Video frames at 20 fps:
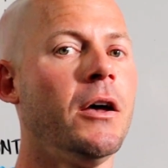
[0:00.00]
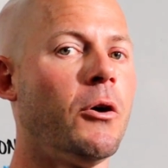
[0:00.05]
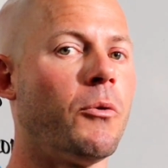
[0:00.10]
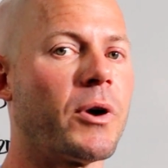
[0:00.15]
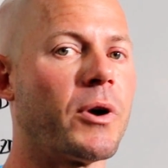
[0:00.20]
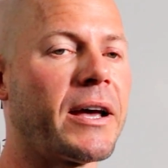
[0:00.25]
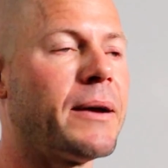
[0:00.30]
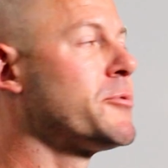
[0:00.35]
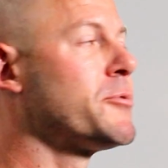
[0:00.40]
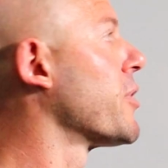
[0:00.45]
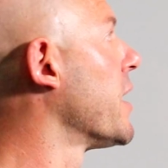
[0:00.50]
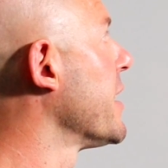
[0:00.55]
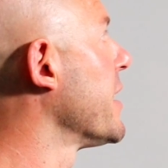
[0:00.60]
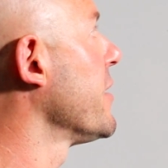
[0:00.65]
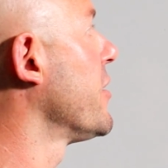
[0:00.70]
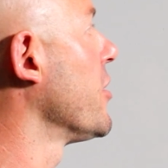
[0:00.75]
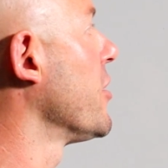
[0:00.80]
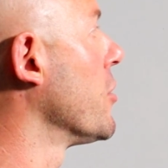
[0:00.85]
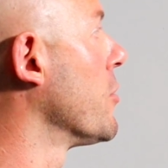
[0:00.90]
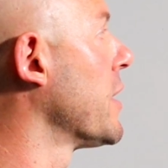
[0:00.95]
What I'm trying
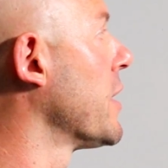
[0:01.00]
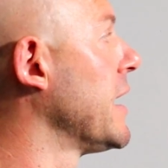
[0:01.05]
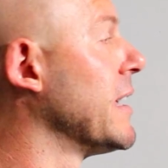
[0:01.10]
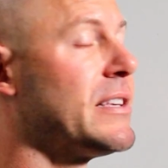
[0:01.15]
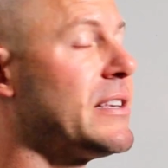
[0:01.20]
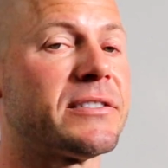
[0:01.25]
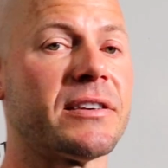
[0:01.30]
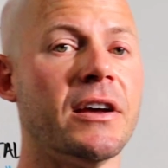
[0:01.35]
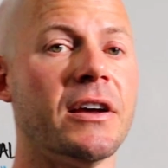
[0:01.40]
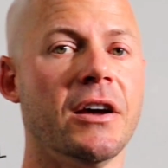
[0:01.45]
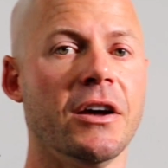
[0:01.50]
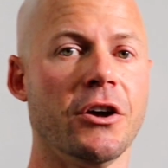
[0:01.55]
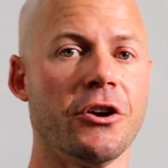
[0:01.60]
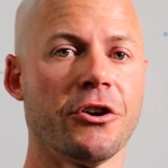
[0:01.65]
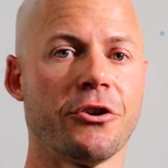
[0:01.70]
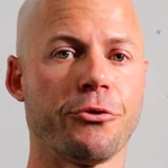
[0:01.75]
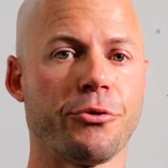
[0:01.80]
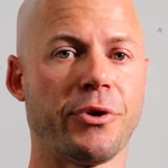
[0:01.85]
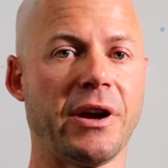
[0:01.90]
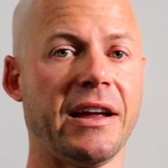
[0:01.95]
to do is
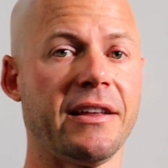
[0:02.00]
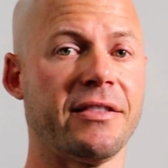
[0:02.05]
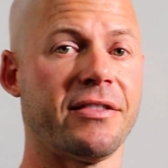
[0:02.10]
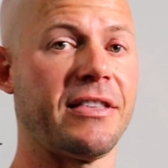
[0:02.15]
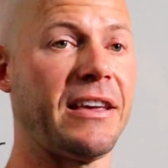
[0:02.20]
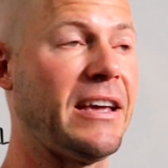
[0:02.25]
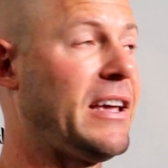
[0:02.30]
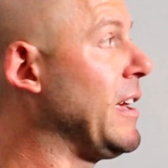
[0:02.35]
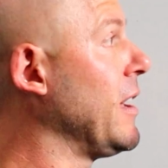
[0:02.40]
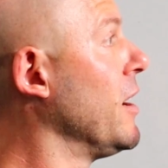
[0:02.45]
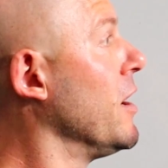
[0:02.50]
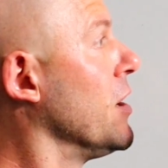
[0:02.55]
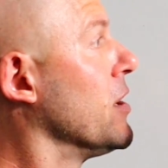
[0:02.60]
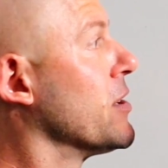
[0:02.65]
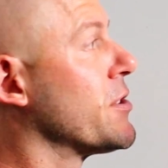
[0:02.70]
create the